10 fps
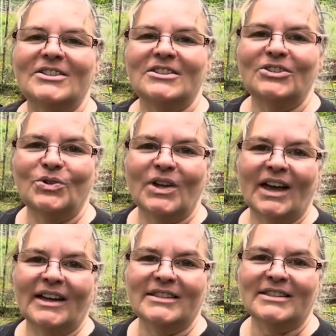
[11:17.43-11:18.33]
So you
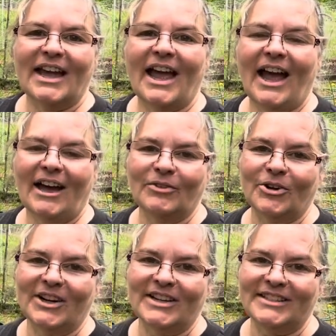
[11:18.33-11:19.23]
guys have a
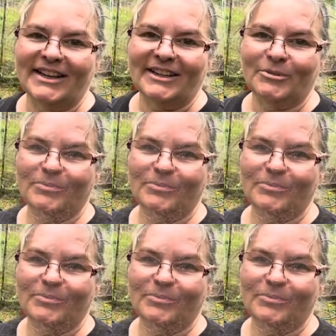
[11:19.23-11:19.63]
great day.